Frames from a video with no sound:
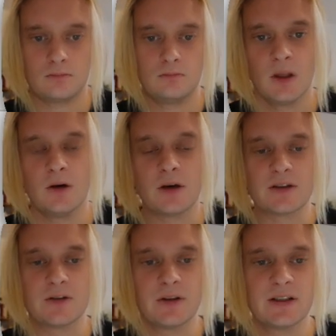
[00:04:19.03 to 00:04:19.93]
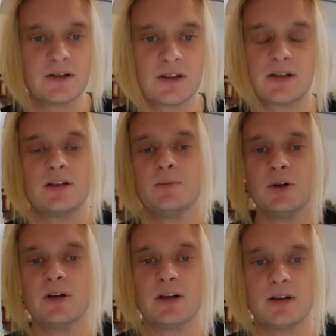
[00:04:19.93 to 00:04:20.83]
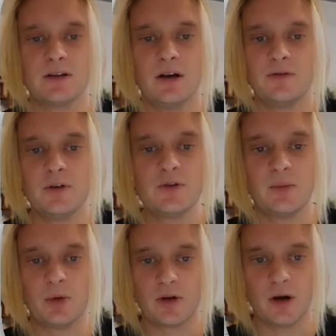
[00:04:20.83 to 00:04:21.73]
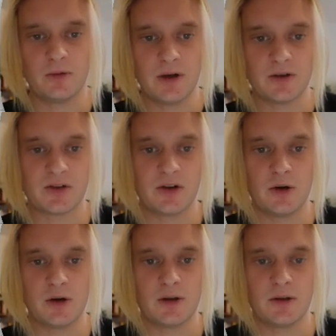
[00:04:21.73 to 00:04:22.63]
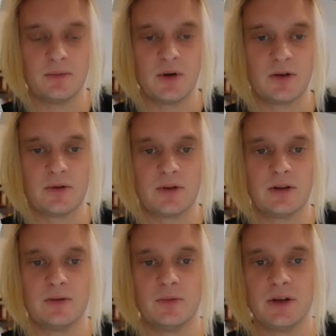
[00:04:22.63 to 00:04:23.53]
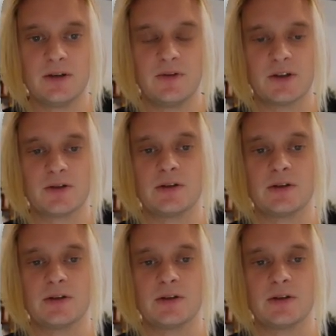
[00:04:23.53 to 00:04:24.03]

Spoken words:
Okay, so this is just going to put a few simple guardrails on the model that we eventually